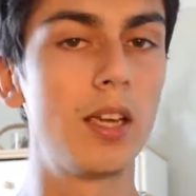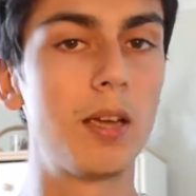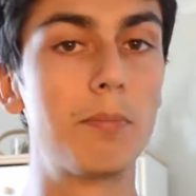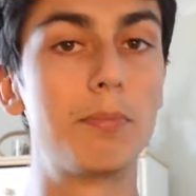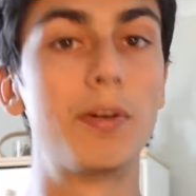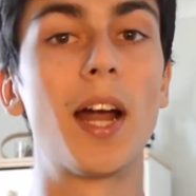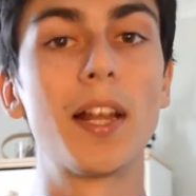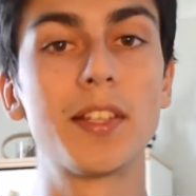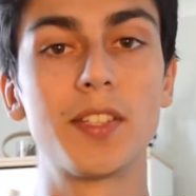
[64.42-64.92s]
In
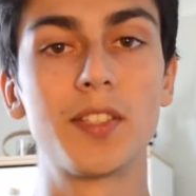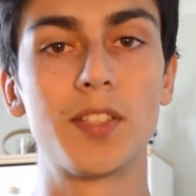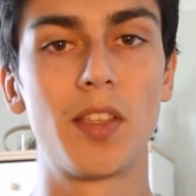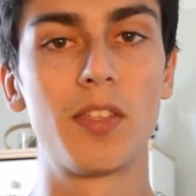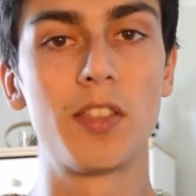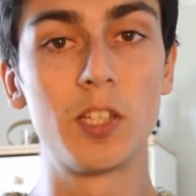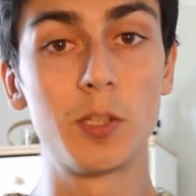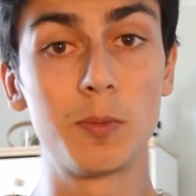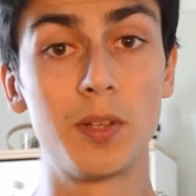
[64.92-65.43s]
practice,
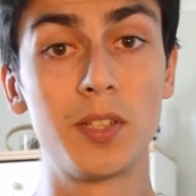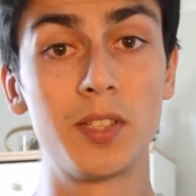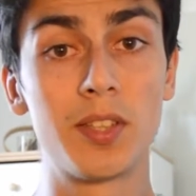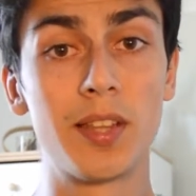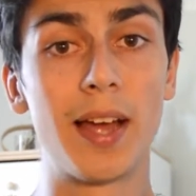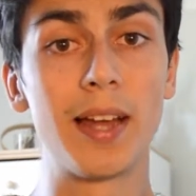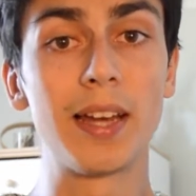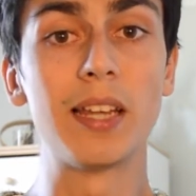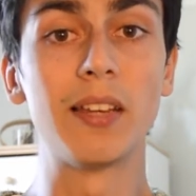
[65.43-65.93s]
this means
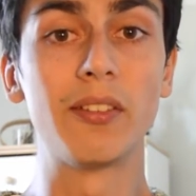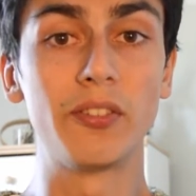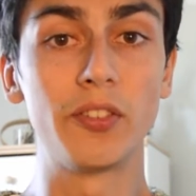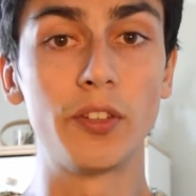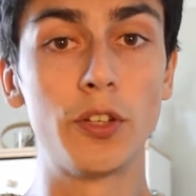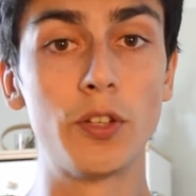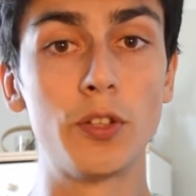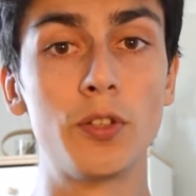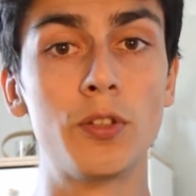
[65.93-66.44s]
that if
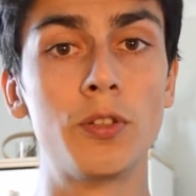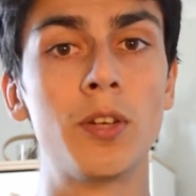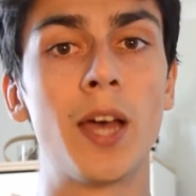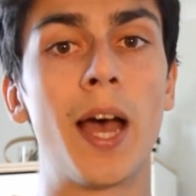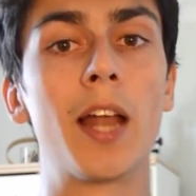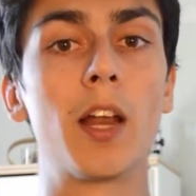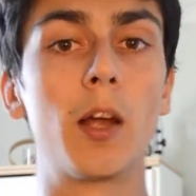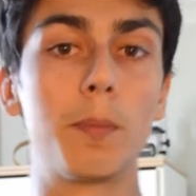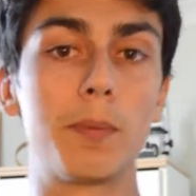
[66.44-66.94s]
you do
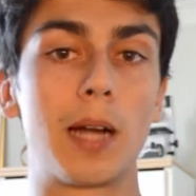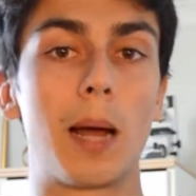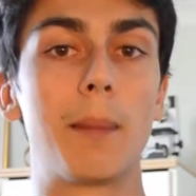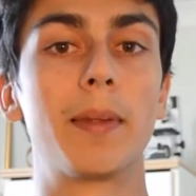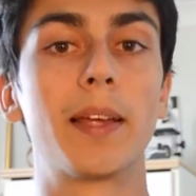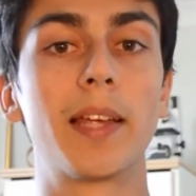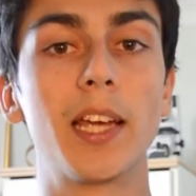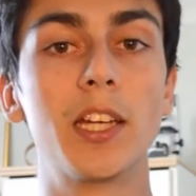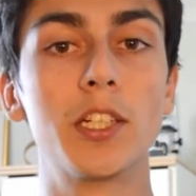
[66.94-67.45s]
an open
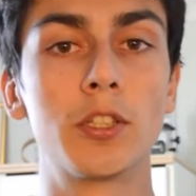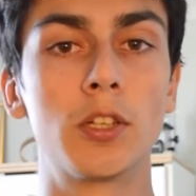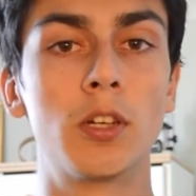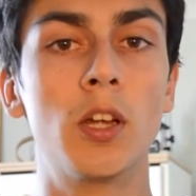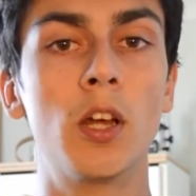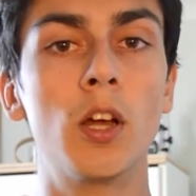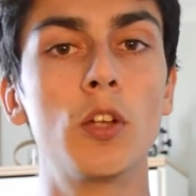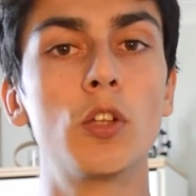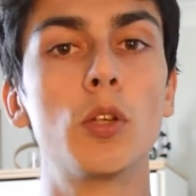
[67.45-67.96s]
application,
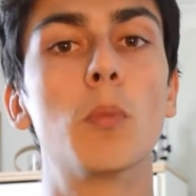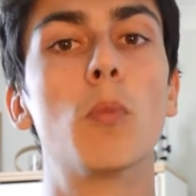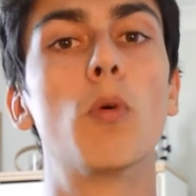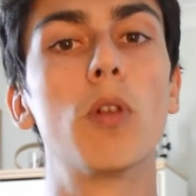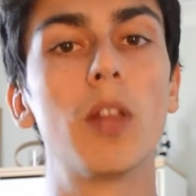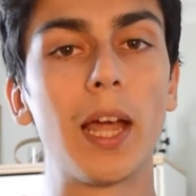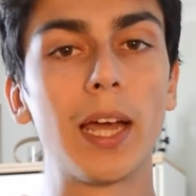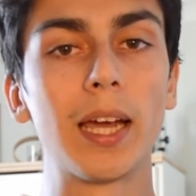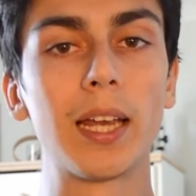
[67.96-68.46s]
you're more
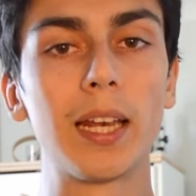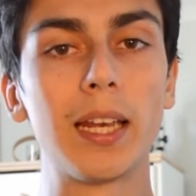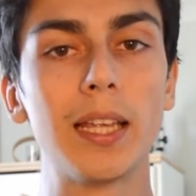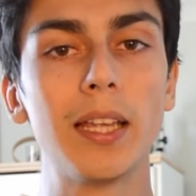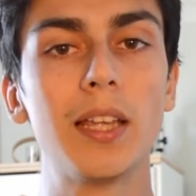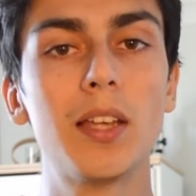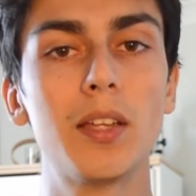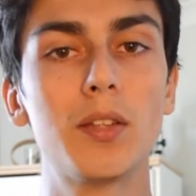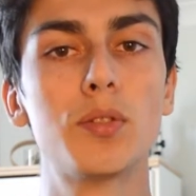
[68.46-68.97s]
likely
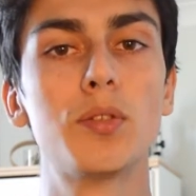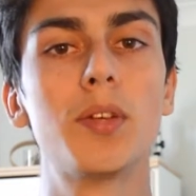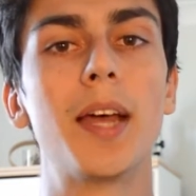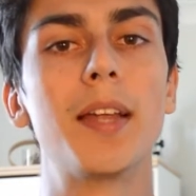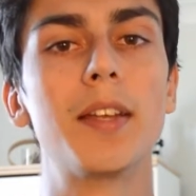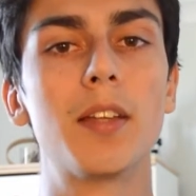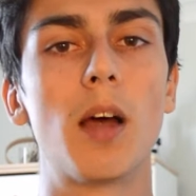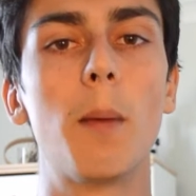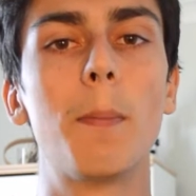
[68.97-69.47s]
to
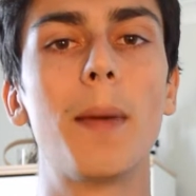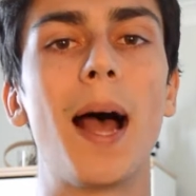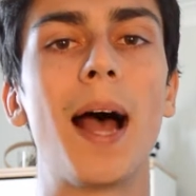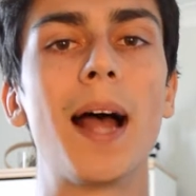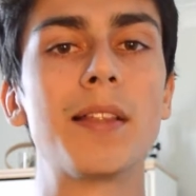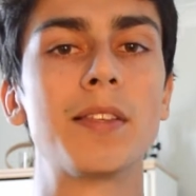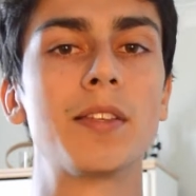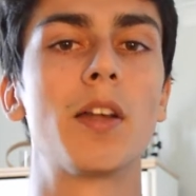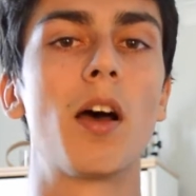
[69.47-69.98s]
end up
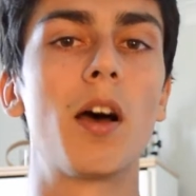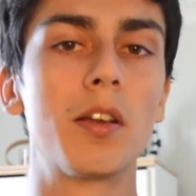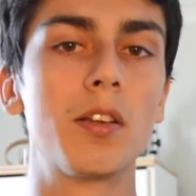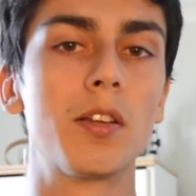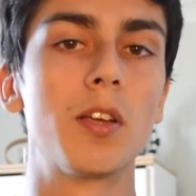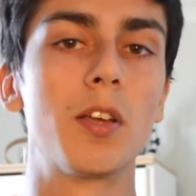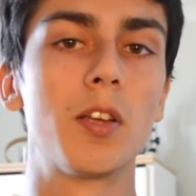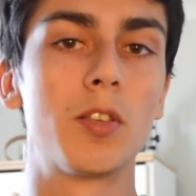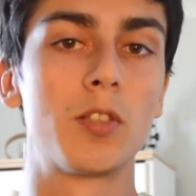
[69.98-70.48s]
at an
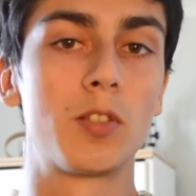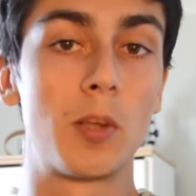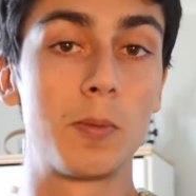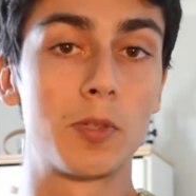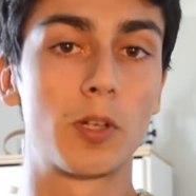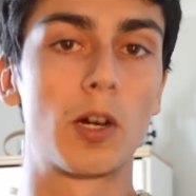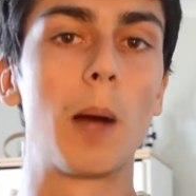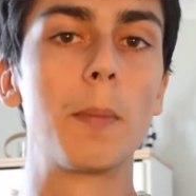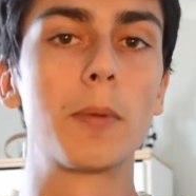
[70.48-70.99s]

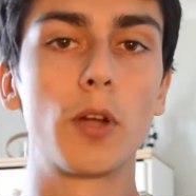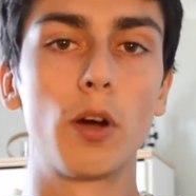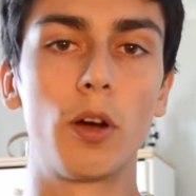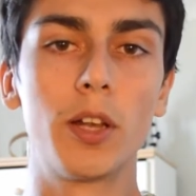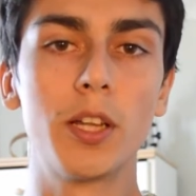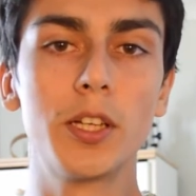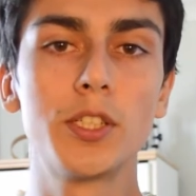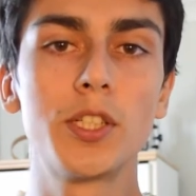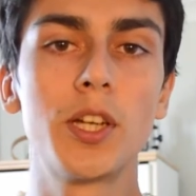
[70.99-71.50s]
undersubscribed
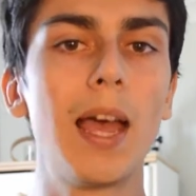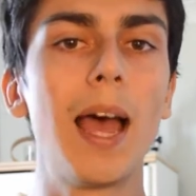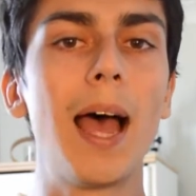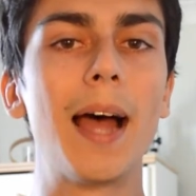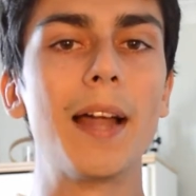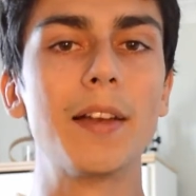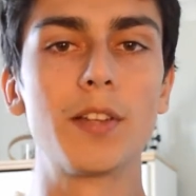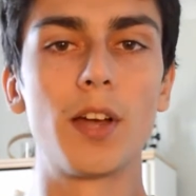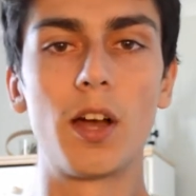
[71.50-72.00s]
college,
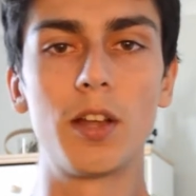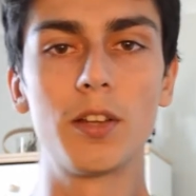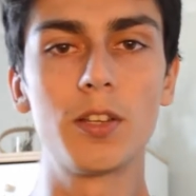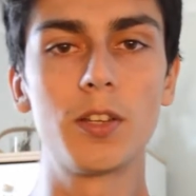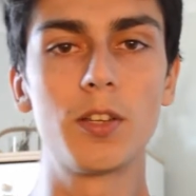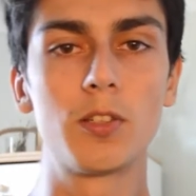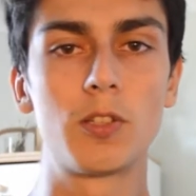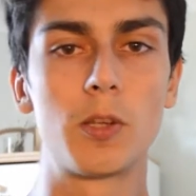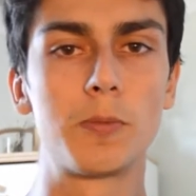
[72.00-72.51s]
and
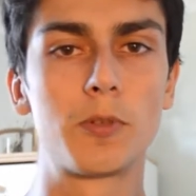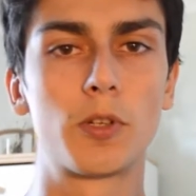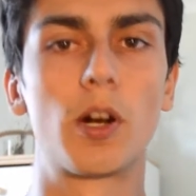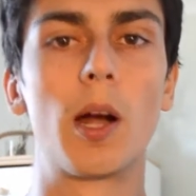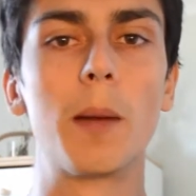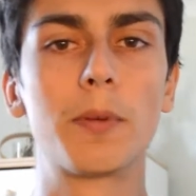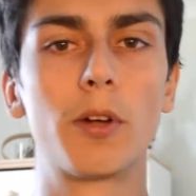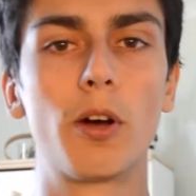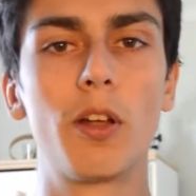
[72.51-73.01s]

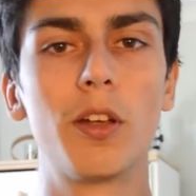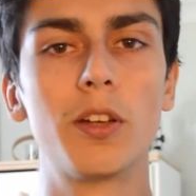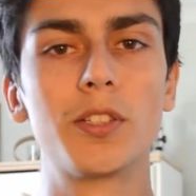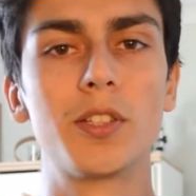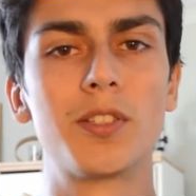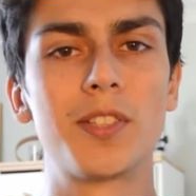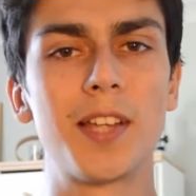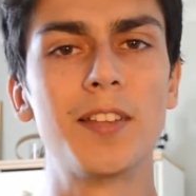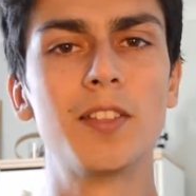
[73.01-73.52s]
undersubscribed
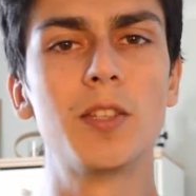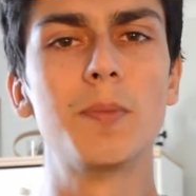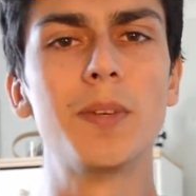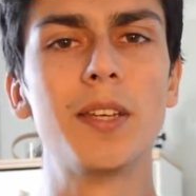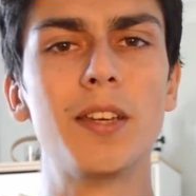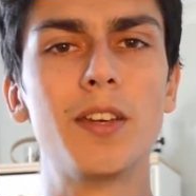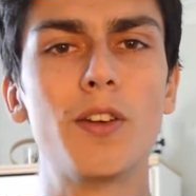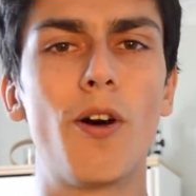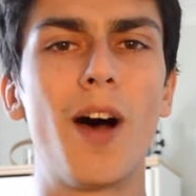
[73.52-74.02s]
colleges tend to
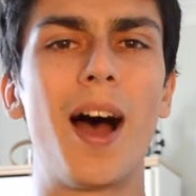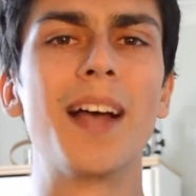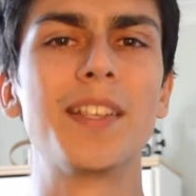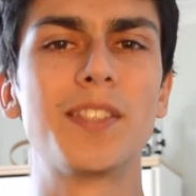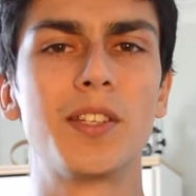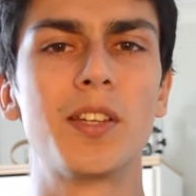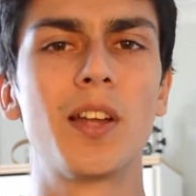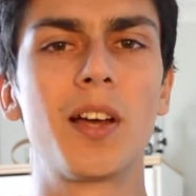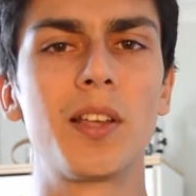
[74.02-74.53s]
be not
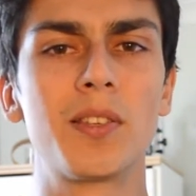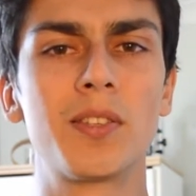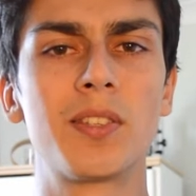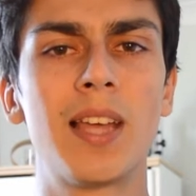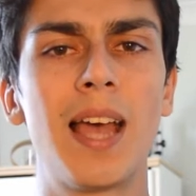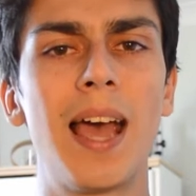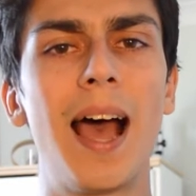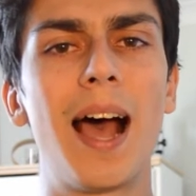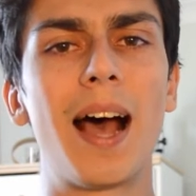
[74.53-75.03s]
as nice
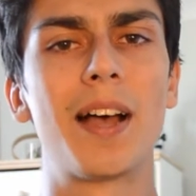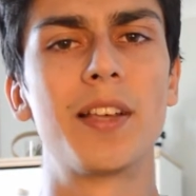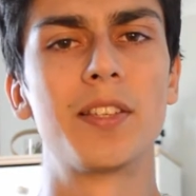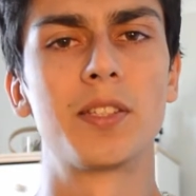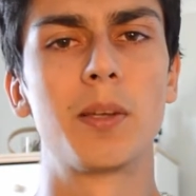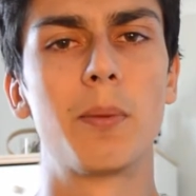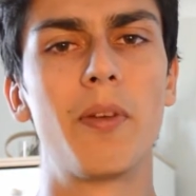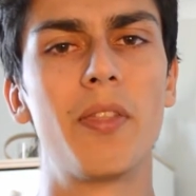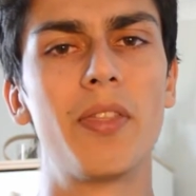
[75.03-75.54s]
as
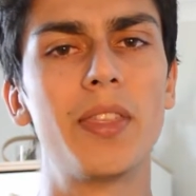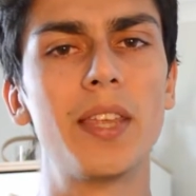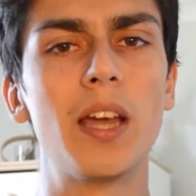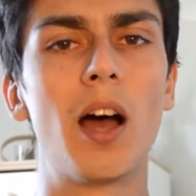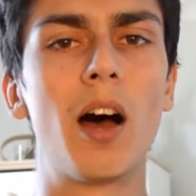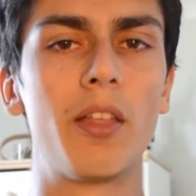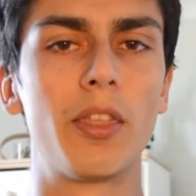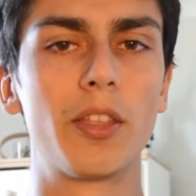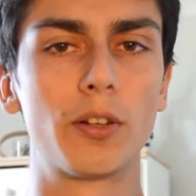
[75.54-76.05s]
some of the
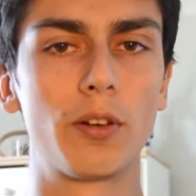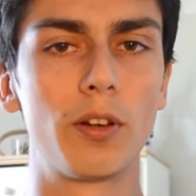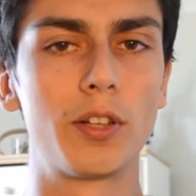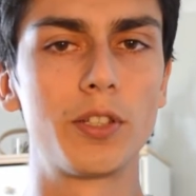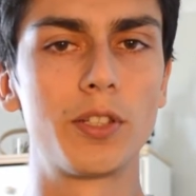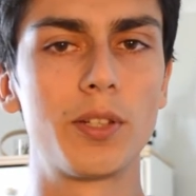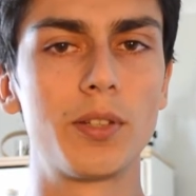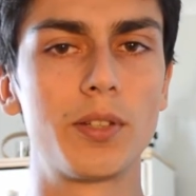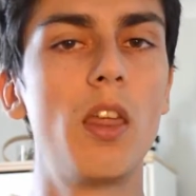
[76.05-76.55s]
other
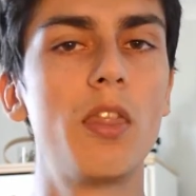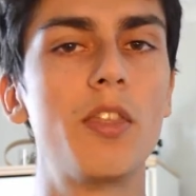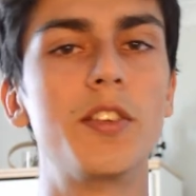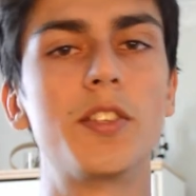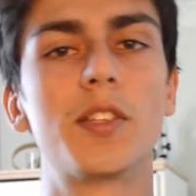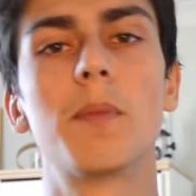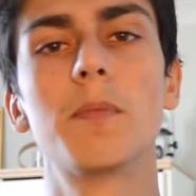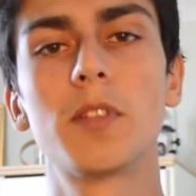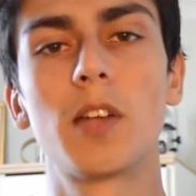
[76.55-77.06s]
colleges, though
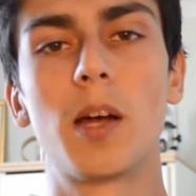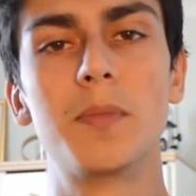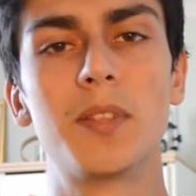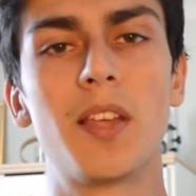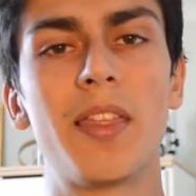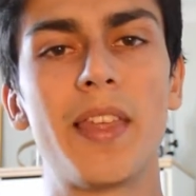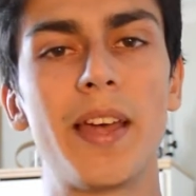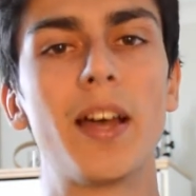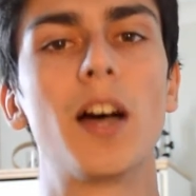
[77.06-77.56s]
sometimes
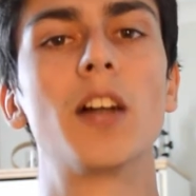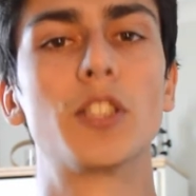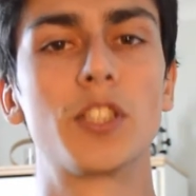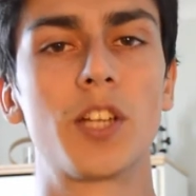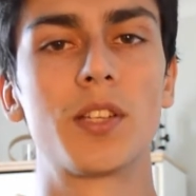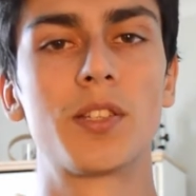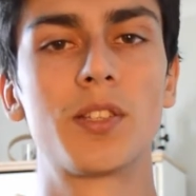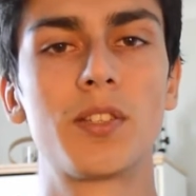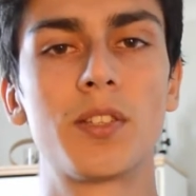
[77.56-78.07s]
they are
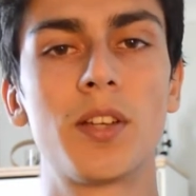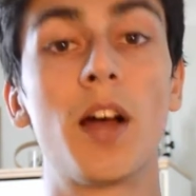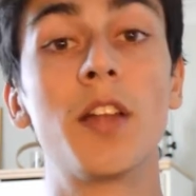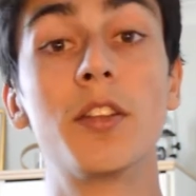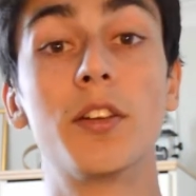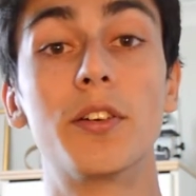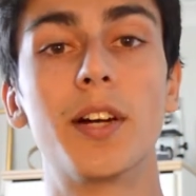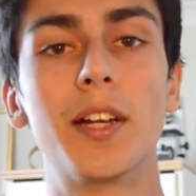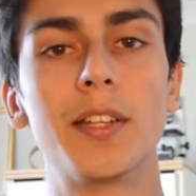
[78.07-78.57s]
just
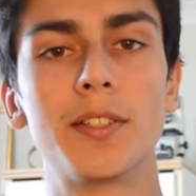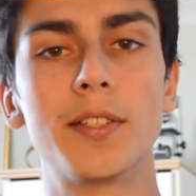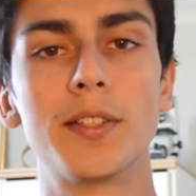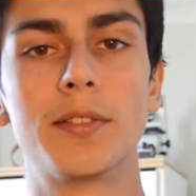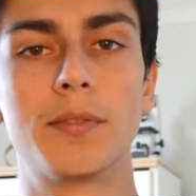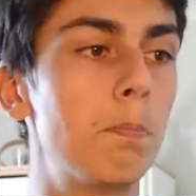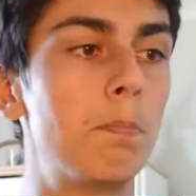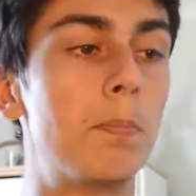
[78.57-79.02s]
underrated.